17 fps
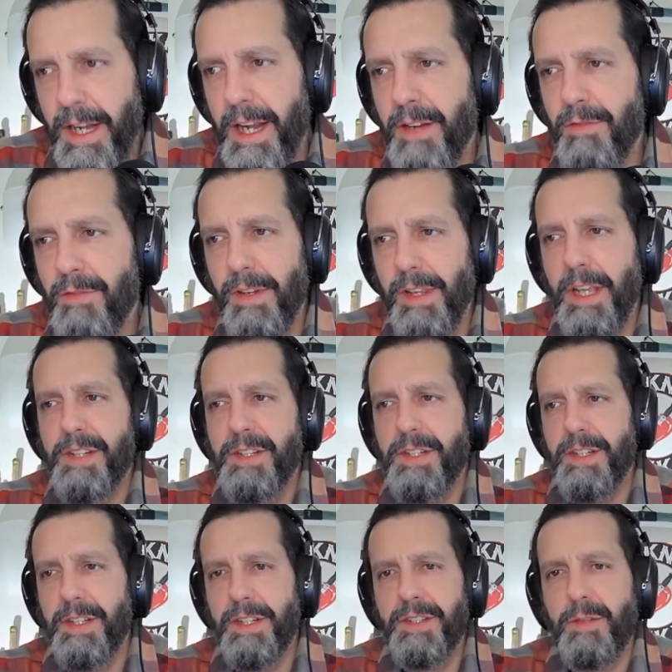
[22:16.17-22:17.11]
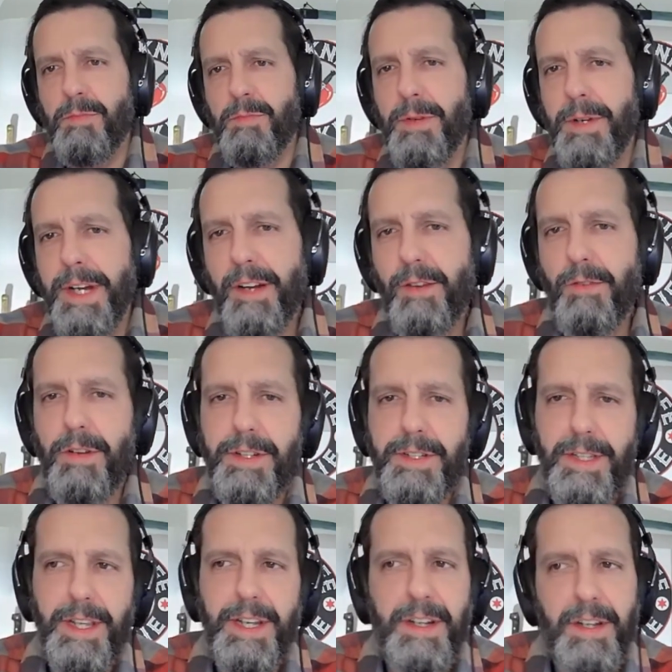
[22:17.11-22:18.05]
in relation to some pretty
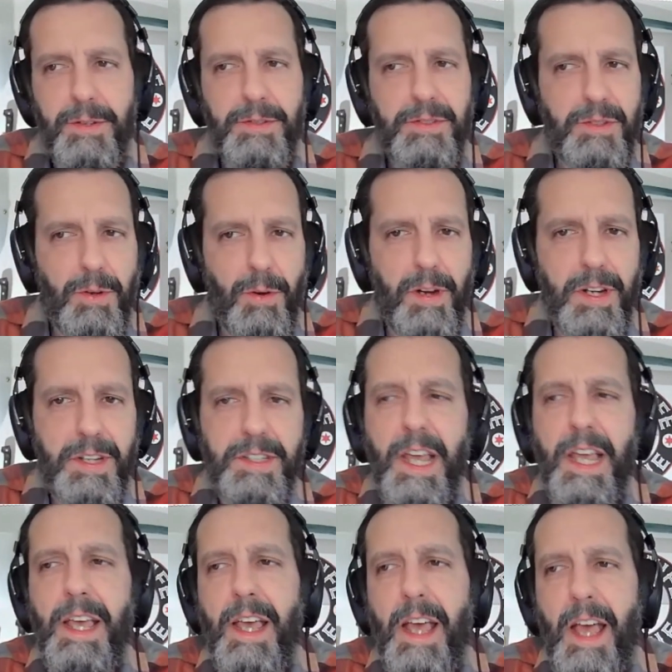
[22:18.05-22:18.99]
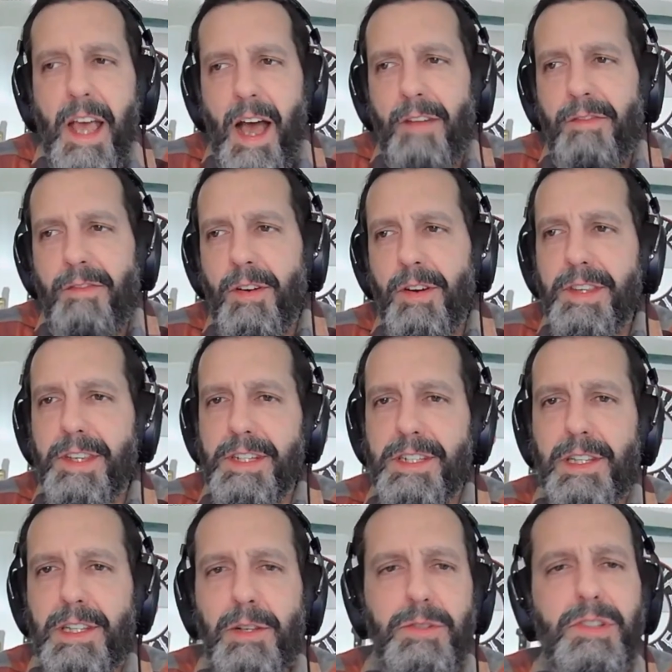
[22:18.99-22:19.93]
grisly news stories, I've heard this
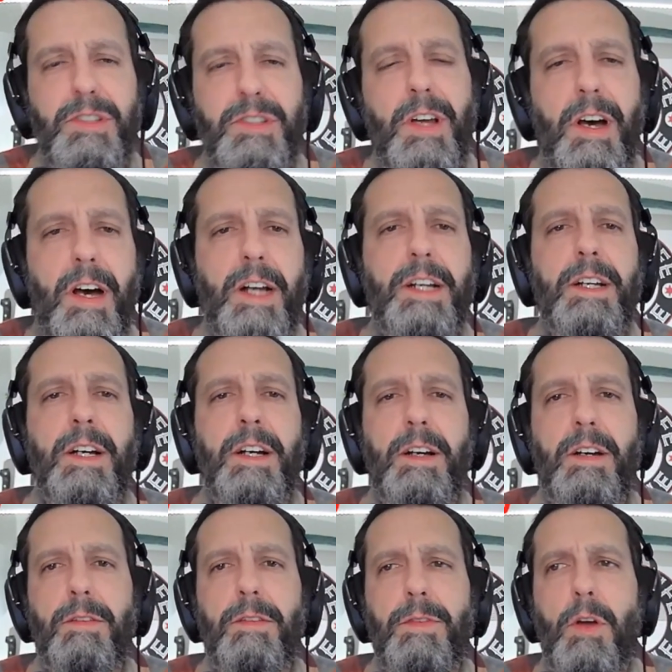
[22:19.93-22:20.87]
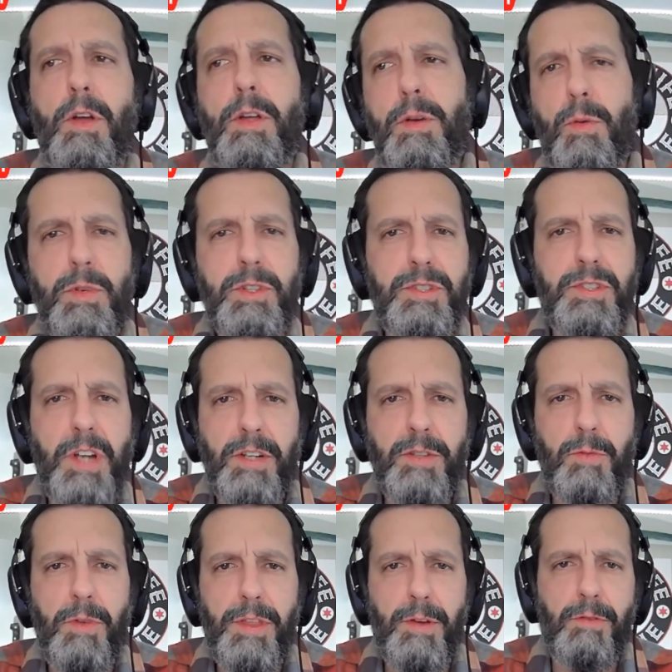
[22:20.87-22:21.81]
loose talk of it was
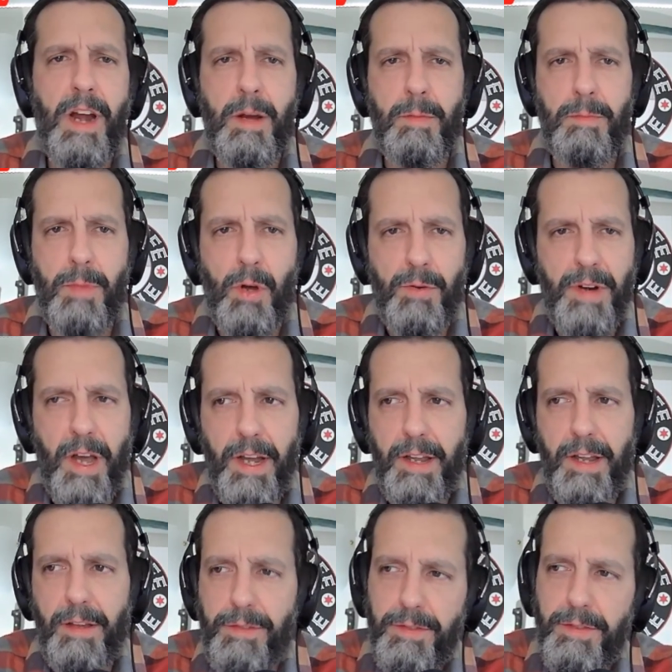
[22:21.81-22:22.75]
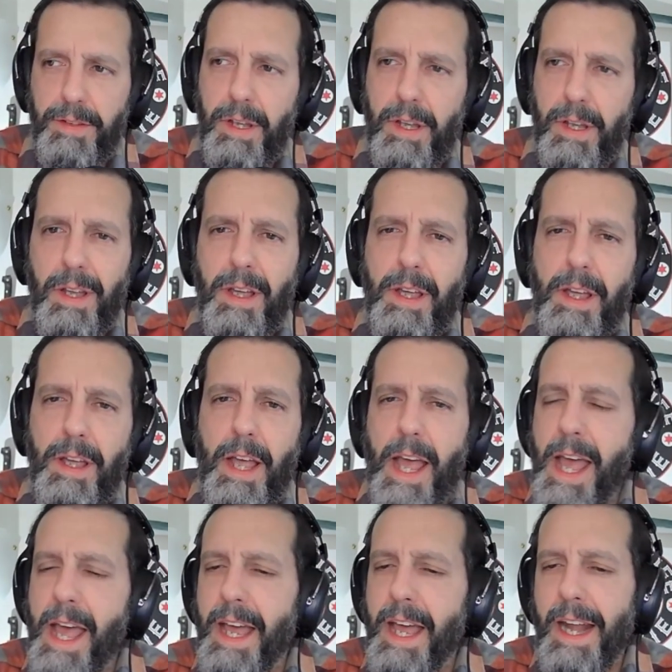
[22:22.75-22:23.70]
done with a Rambo knife,
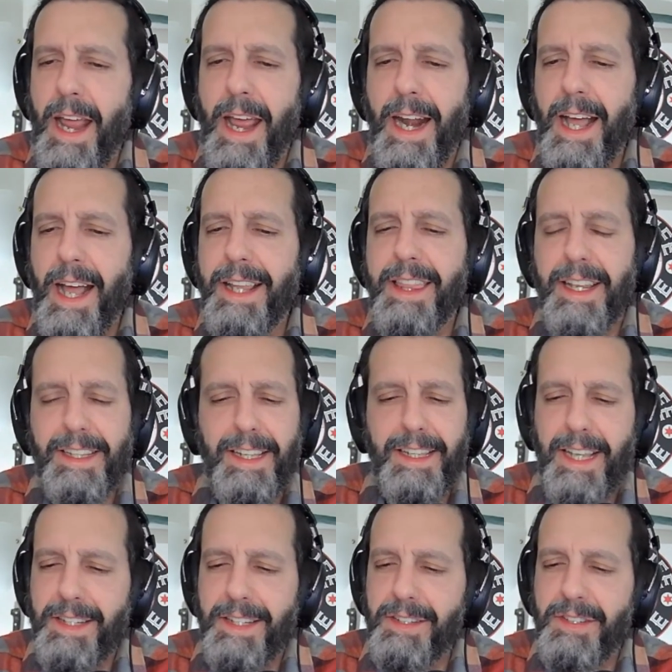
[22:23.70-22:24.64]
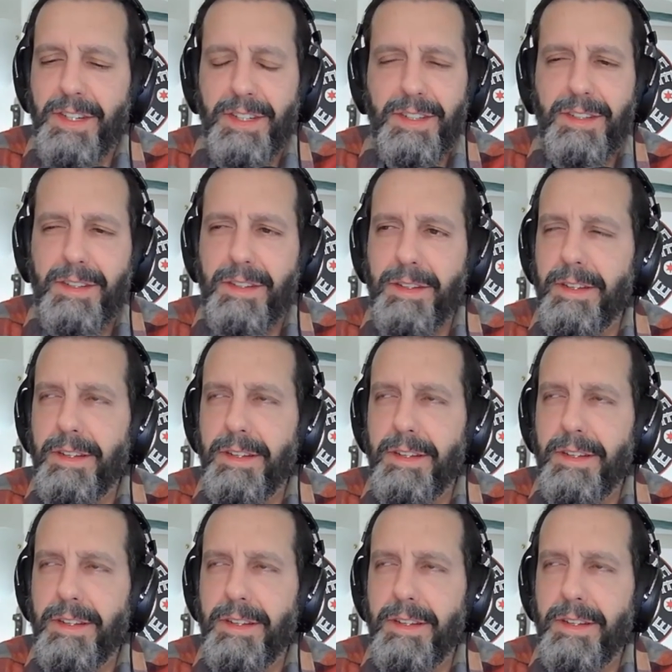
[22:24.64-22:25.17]
and and I think that that's just